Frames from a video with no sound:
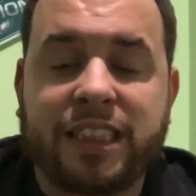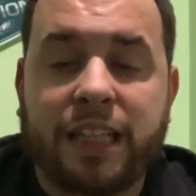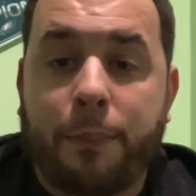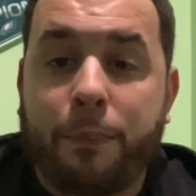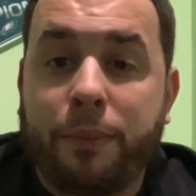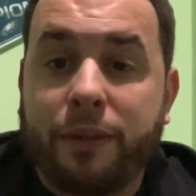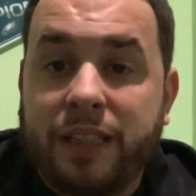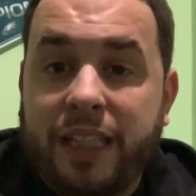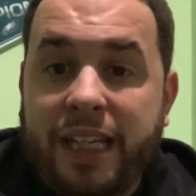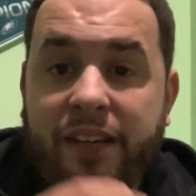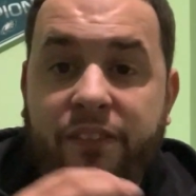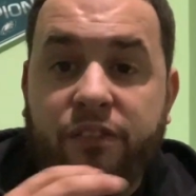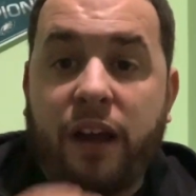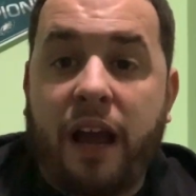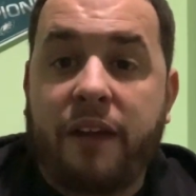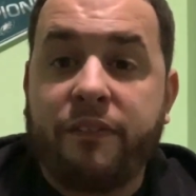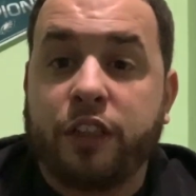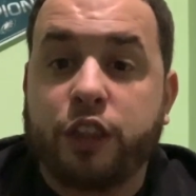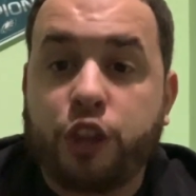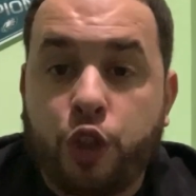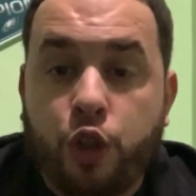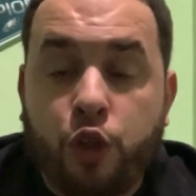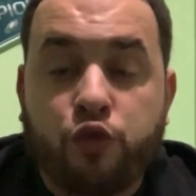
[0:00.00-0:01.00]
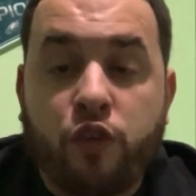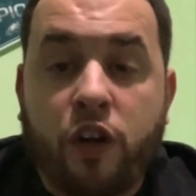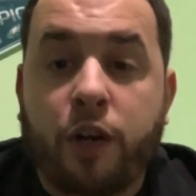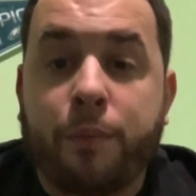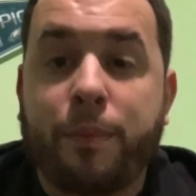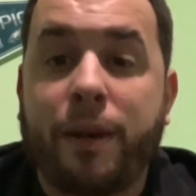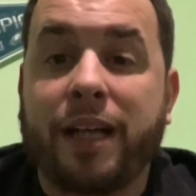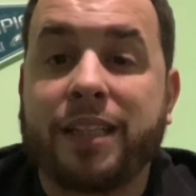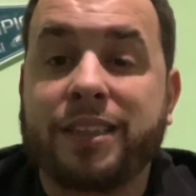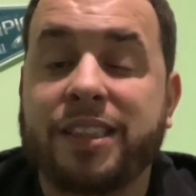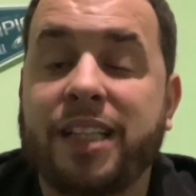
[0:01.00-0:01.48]
I believe having two running
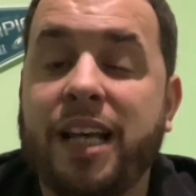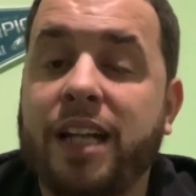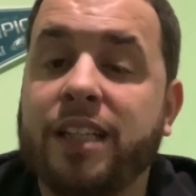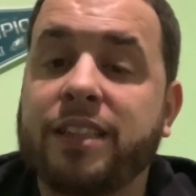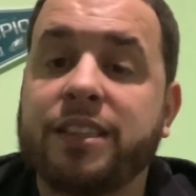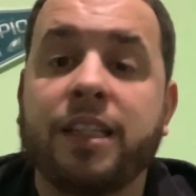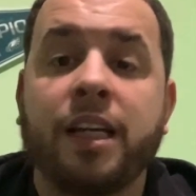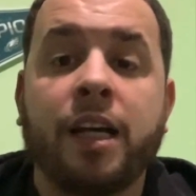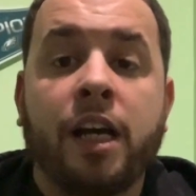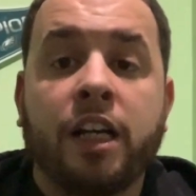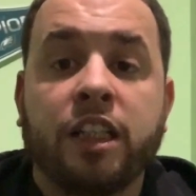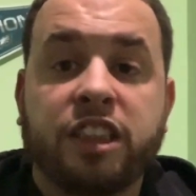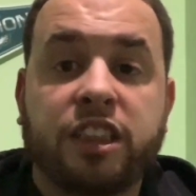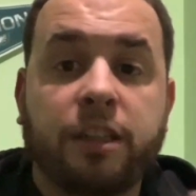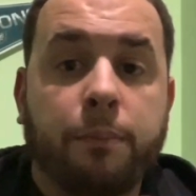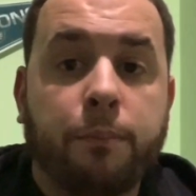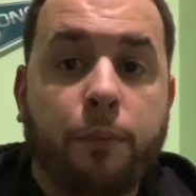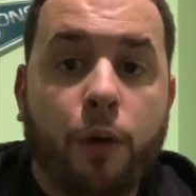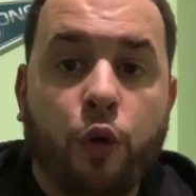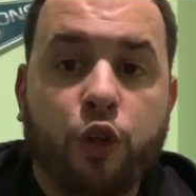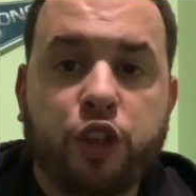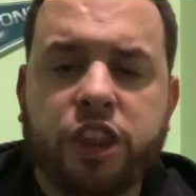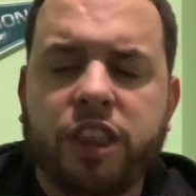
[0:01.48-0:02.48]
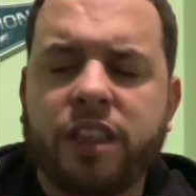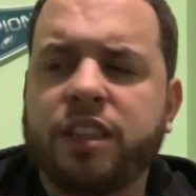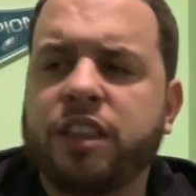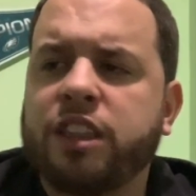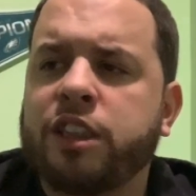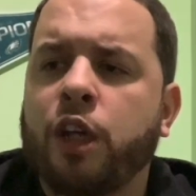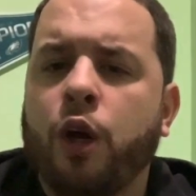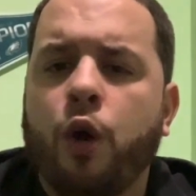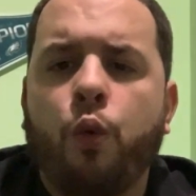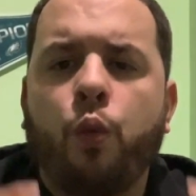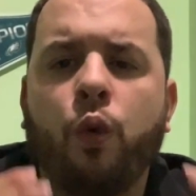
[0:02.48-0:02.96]
back sets, some motions,
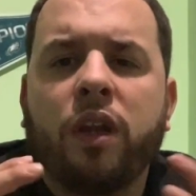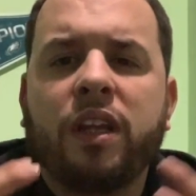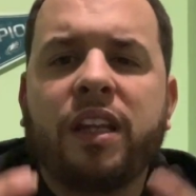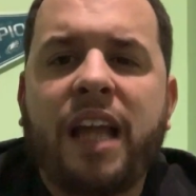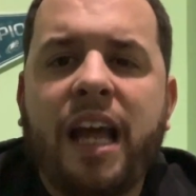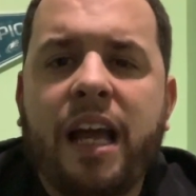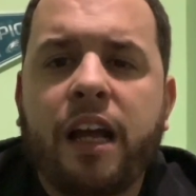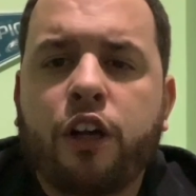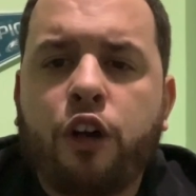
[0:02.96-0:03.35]
will let